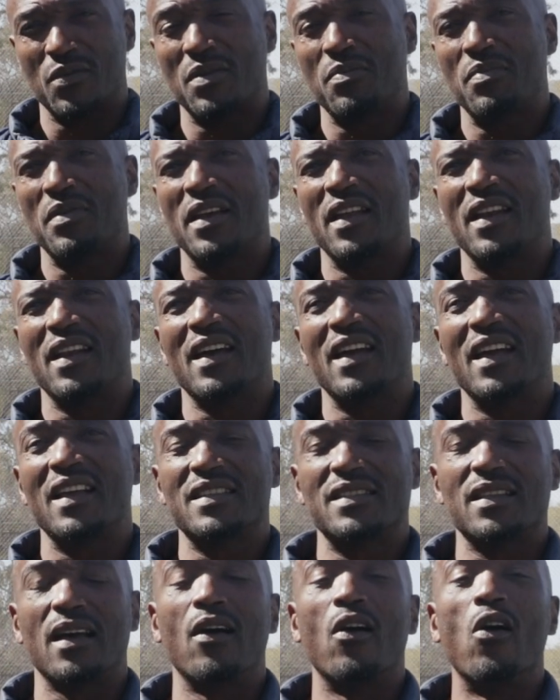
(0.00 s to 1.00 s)
We played
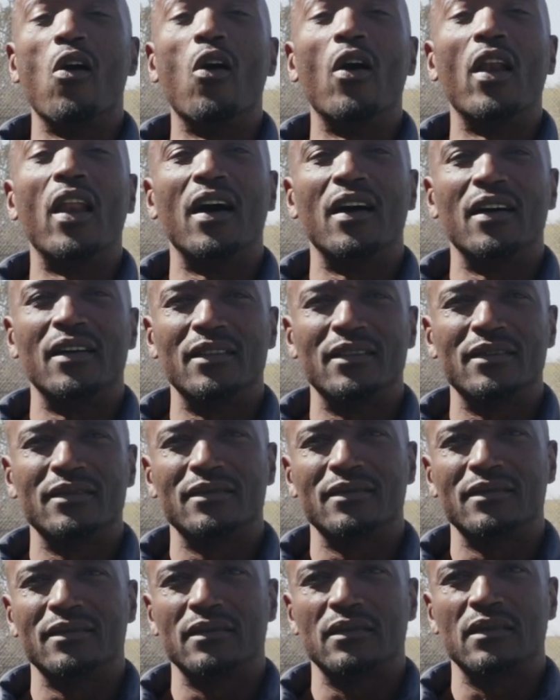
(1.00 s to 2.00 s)
against Angola.
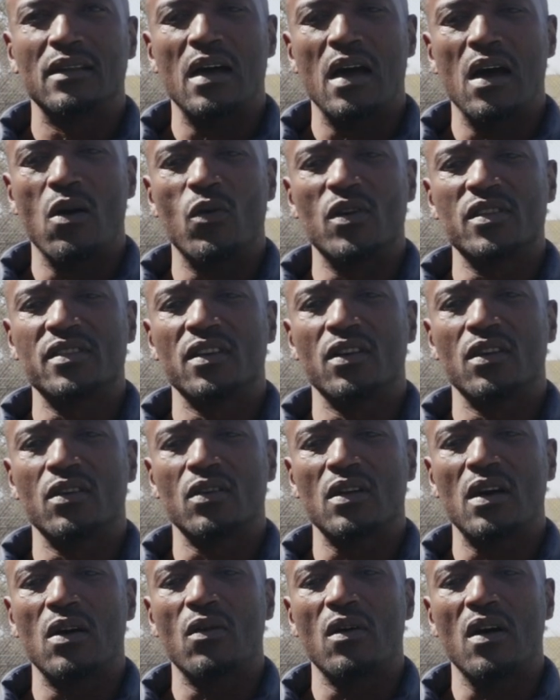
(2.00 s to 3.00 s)
I was
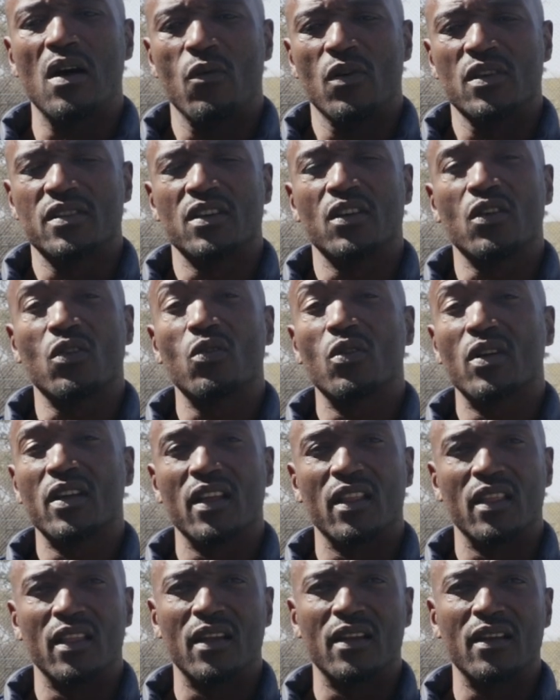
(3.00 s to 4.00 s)
a
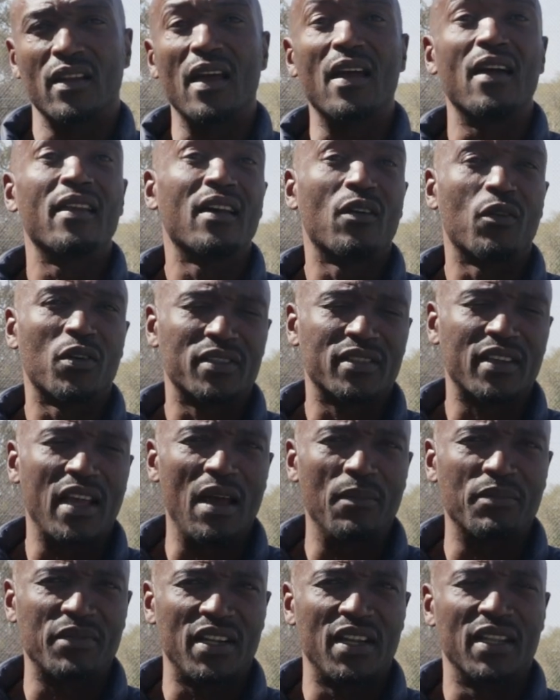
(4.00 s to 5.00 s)
rookie then, and I was
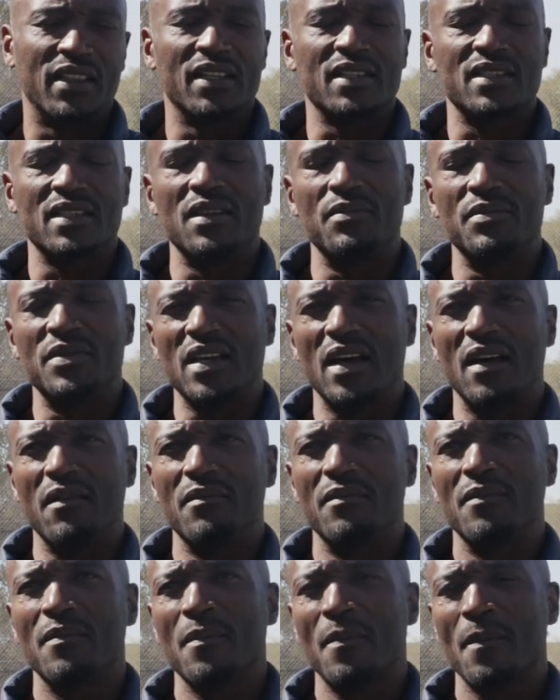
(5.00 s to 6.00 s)
captain at the same time.